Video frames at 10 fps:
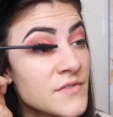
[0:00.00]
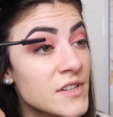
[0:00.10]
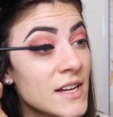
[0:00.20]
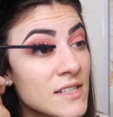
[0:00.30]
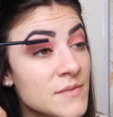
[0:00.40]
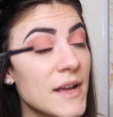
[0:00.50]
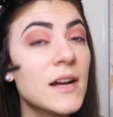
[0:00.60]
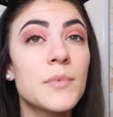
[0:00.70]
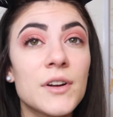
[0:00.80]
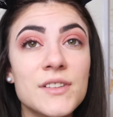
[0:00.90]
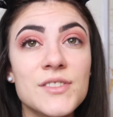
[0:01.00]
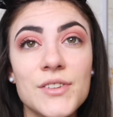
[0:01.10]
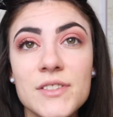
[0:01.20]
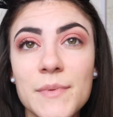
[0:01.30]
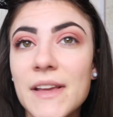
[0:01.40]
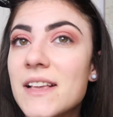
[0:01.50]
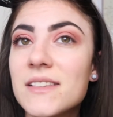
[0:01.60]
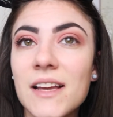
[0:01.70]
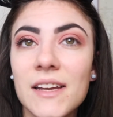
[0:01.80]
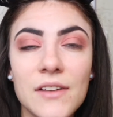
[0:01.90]
just feel like this makeup look is so super
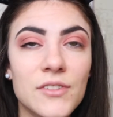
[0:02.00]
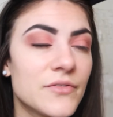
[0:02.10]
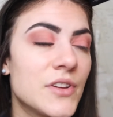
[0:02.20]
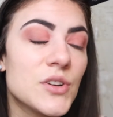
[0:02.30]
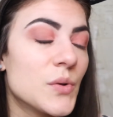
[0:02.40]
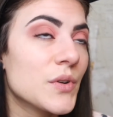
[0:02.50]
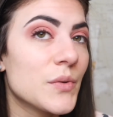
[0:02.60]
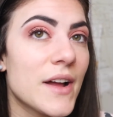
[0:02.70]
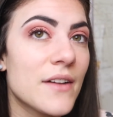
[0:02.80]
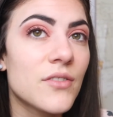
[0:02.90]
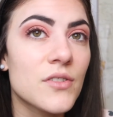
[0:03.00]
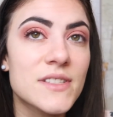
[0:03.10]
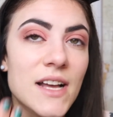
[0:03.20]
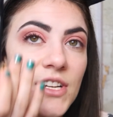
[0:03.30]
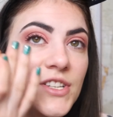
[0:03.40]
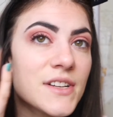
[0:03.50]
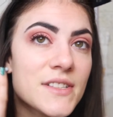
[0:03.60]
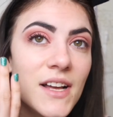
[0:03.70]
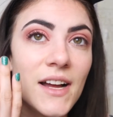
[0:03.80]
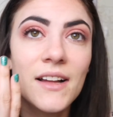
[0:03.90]
easy, and even if you don't want to wear false
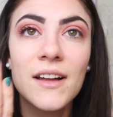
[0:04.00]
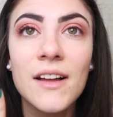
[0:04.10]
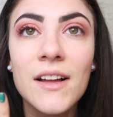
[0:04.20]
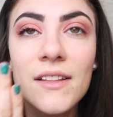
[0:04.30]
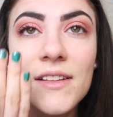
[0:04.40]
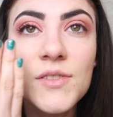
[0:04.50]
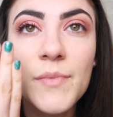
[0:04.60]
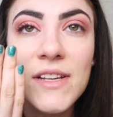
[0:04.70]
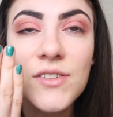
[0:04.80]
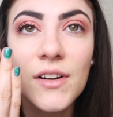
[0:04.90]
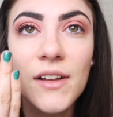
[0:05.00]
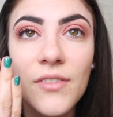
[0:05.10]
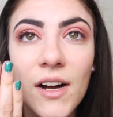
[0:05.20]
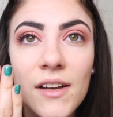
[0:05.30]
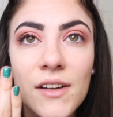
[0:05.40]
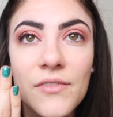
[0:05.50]
lashes, like this would be totally fine.